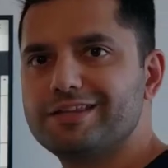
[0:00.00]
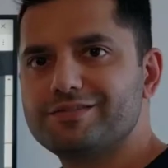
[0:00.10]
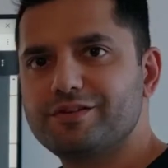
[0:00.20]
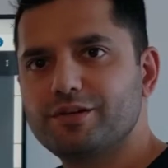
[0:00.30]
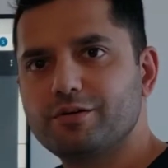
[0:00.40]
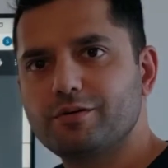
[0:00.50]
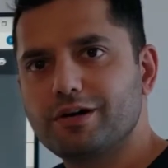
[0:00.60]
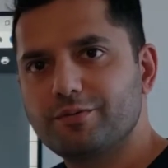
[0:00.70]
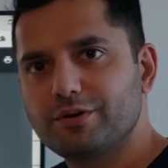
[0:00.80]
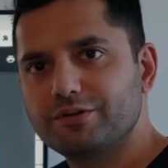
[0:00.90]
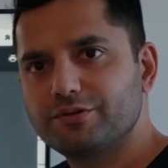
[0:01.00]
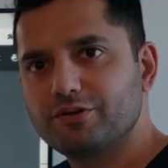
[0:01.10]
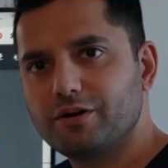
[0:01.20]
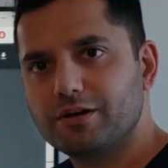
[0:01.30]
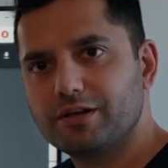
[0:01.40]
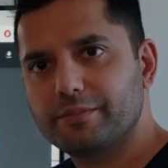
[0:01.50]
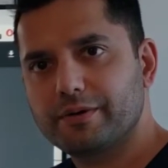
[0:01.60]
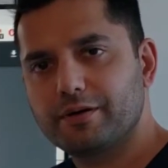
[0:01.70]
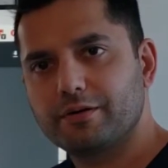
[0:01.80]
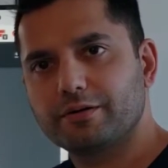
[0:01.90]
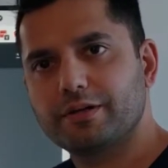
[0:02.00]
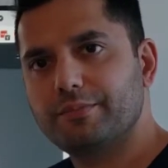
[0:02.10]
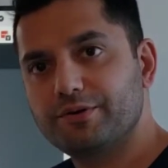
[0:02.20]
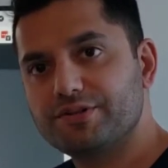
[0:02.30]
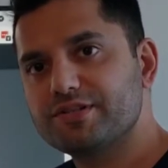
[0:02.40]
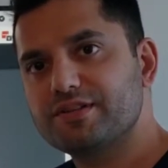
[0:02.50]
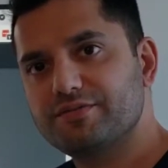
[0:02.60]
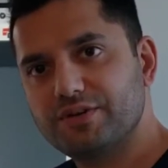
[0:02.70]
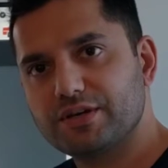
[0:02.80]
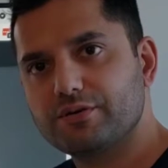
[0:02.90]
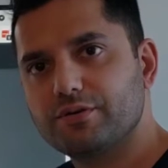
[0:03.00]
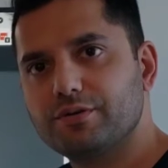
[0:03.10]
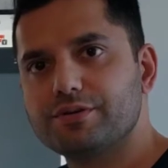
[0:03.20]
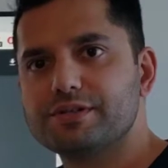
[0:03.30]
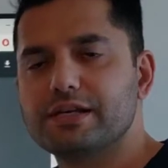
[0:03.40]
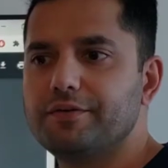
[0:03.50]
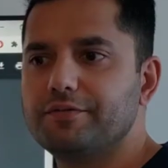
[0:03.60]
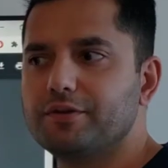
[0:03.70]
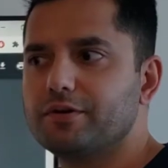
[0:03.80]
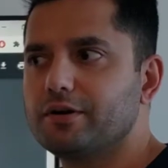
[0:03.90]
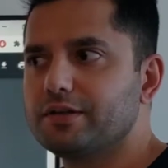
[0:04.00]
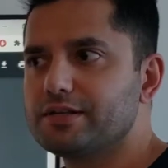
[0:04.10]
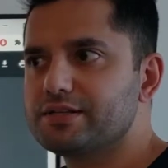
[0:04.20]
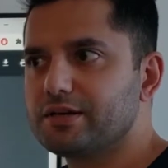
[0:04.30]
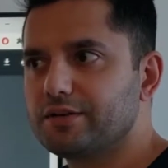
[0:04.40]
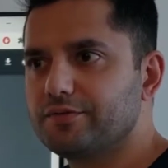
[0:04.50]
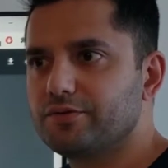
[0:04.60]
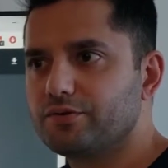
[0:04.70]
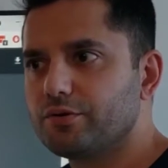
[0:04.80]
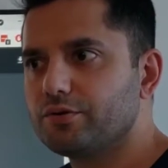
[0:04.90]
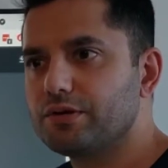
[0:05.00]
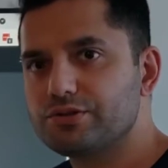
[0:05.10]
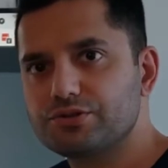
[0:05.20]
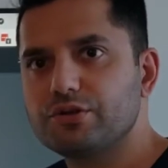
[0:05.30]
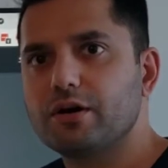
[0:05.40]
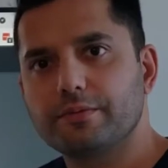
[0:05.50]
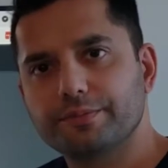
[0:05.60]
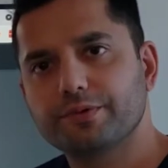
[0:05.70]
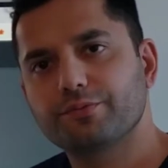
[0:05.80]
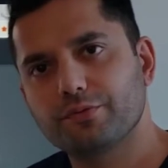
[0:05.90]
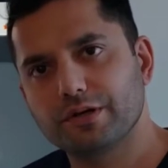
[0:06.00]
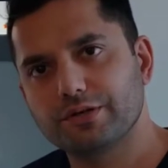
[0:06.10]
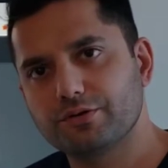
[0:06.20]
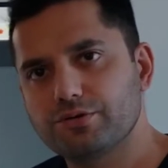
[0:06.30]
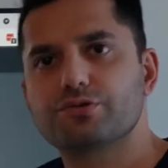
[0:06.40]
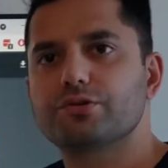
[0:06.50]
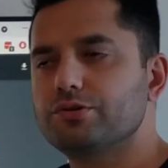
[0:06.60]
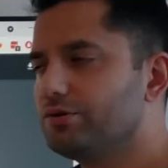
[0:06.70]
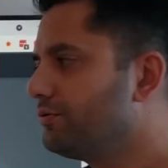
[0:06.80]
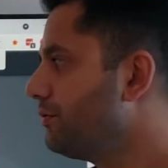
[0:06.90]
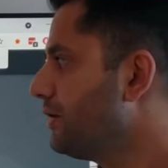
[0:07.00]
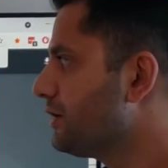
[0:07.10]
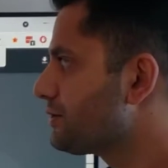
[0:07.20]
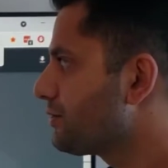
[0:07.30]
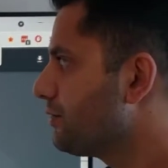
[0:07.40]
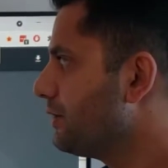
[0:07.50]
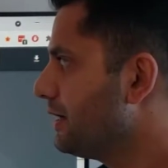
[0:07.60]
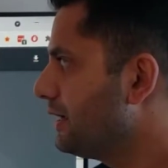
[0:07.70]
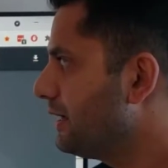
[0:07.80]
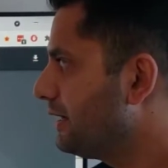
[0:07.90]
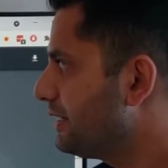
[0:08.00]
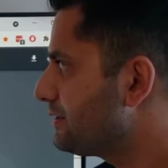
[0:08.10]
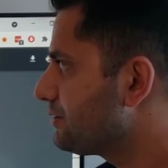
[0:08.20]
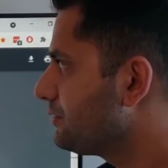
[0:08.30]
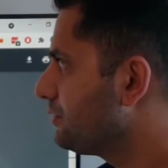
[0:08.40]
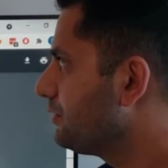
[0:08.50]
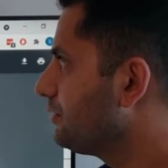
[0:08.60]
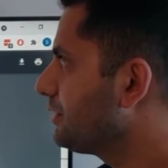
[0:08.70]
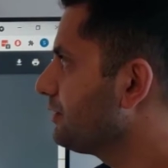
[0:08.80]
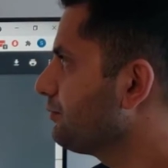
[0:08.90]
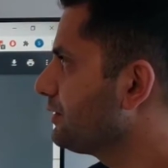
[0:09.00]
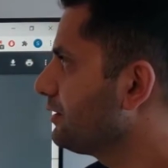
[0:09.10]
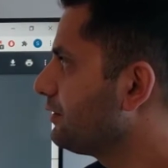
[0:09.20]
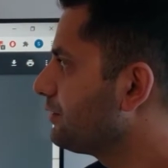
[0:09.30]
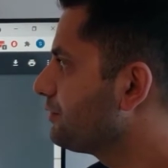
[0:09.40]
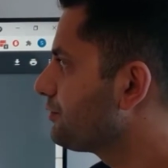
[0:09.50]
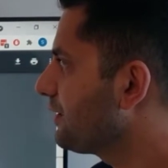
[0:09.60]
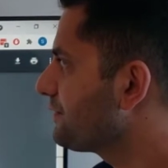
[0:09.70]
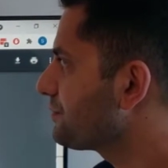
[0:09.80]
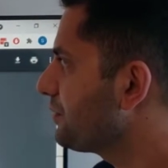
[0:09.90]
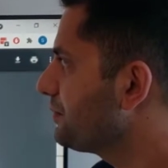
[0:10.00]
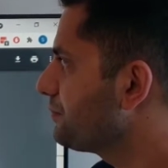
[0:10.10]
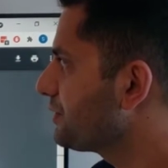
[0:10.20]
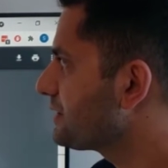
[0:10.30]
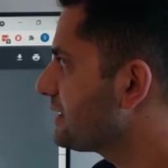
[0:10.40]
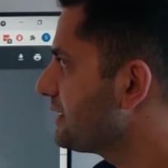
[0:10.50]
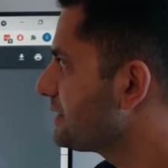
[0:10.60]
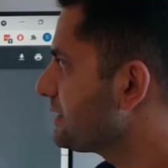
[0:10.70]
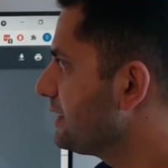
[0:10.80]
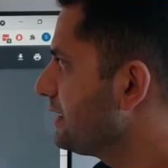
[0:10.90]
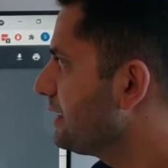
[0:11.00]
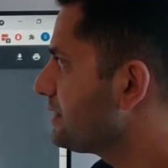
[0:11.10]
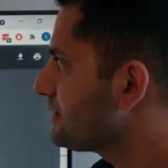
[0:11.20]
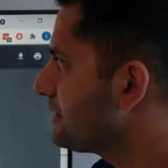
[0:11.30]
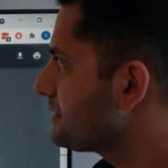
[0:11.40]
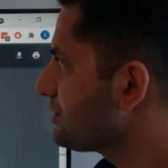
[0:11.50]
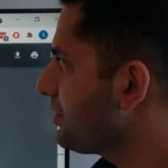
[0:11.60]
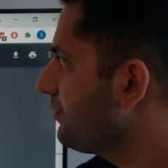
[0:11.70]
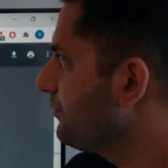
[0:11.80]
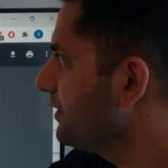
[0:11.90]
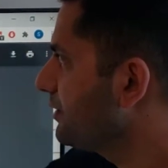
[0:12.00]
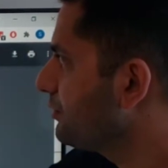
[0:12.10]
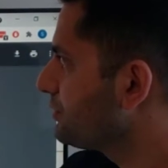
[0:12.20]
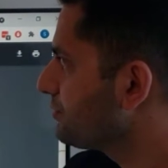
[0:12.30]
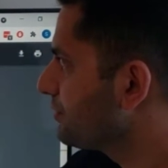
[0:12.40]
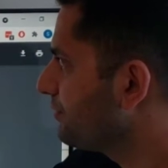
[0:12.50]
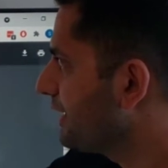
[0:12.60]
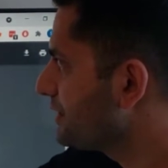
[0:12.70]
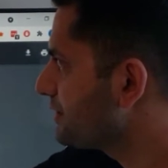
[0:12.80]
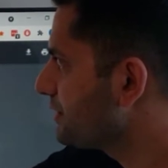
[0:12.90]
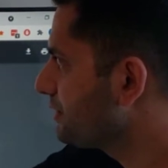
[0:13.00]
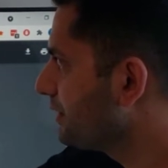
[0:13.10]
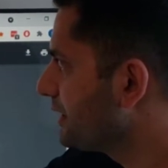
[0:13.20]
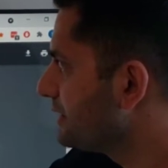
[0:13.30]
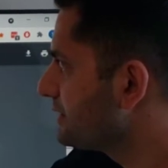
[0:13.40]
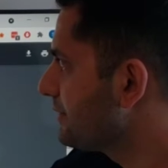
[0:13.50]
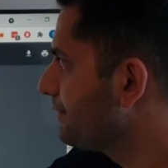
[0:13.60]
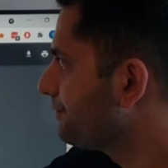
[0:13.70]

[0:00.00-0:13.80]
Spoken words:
this video, I want to talk about emergency vehicles. If they're on the side of the road stopped, what you should do. So let's look at what the Learn to Drive Smart book says. It says stop vehicles with flashing lights.